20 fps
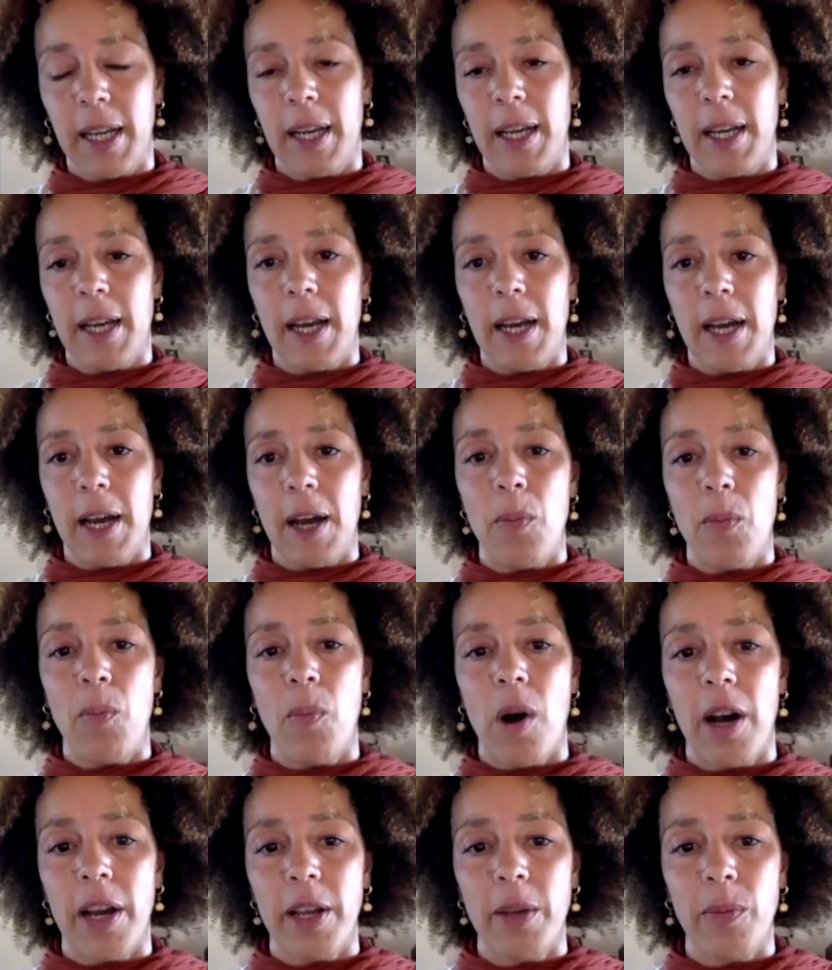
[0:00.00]
and
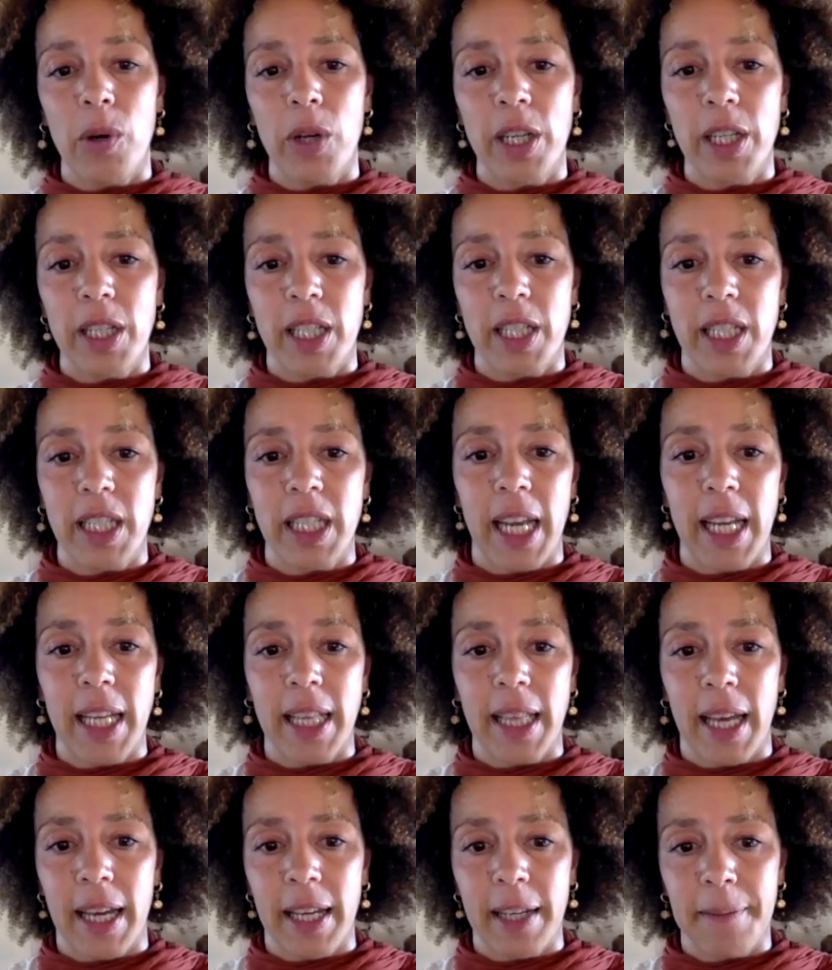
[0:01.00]
why you wanted to take
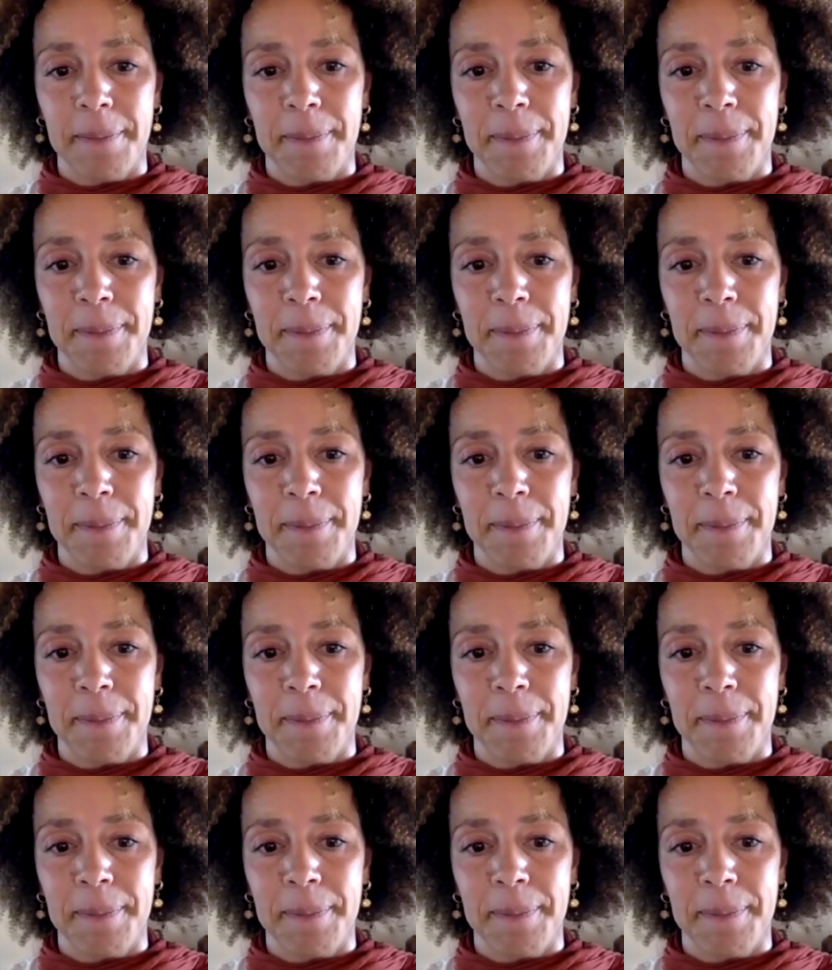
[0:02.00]
that.